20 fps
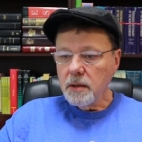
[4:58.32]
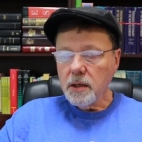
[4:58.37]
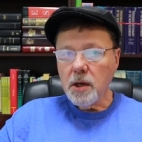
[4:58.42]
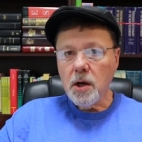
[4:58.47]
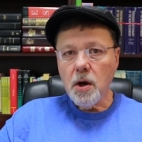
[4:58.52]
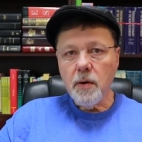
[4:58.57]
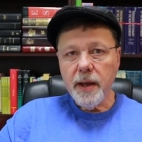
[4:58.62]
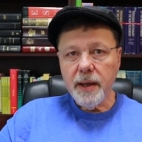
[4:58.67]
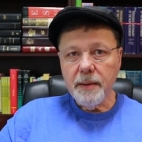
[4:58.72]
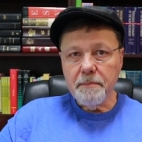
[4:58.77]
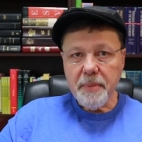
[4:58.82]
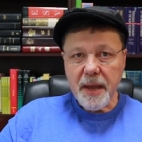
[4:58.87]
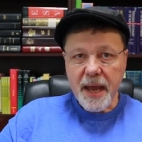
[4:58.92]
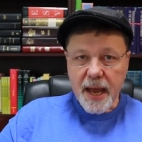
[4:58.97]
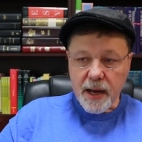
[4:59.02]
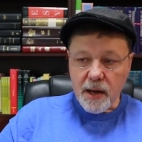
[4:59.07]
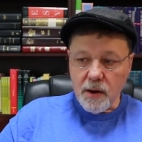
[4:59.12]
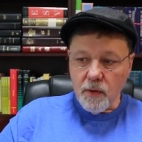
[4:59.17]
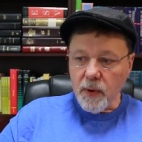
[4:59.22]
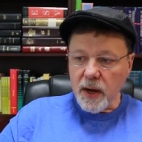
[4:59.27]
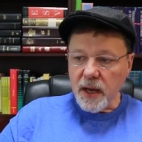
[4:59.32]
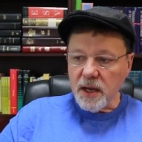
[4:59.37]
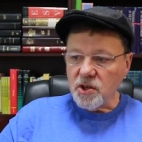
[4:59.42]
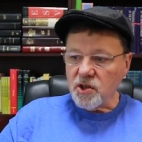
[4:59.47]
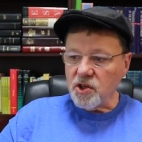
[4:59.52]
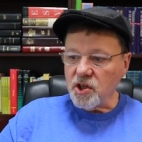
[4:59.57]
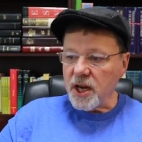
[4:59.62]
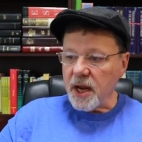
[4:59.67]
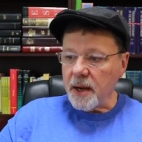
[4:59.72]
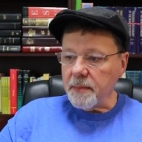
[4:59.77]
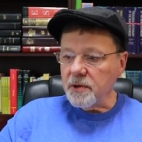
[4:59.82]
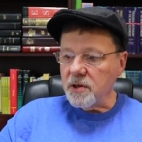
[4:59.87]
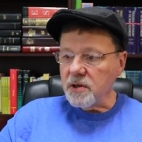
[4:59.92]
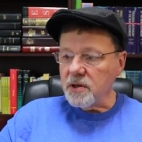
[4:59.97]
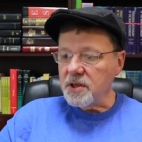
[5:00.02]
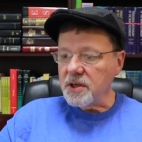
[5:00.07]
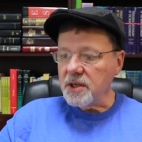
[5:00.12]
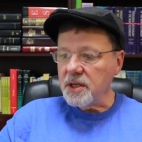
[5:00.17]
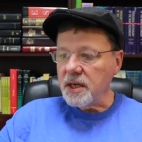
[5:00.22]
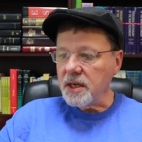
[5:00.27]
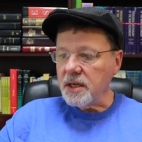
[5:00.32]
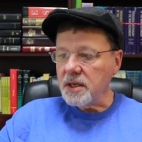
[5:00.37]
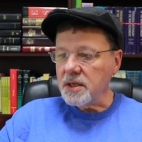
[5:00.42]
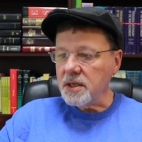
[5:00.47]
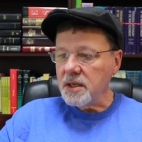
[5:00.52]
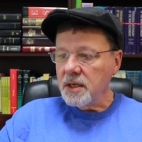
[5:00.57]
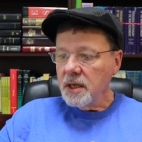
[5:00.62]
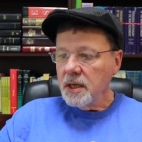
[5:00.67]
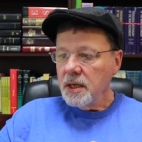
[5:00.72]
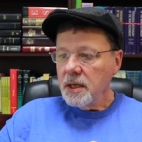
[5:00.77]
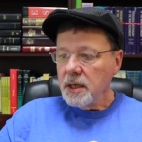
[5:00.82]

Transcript: Going back a ways, chapter 6,